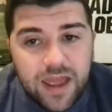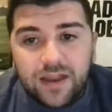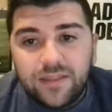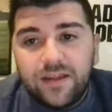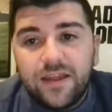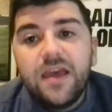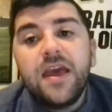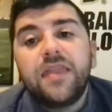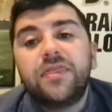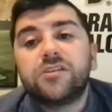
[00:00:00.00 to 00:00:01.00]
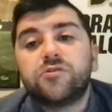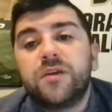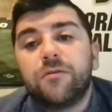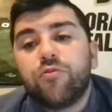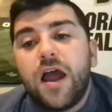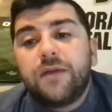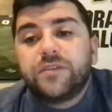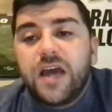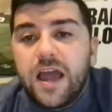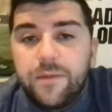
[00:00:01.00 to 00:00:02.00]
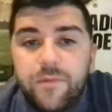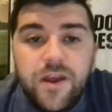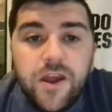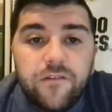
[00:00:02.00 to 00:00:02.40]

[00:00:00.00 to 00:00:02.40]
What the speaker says: And I think this would be a prime time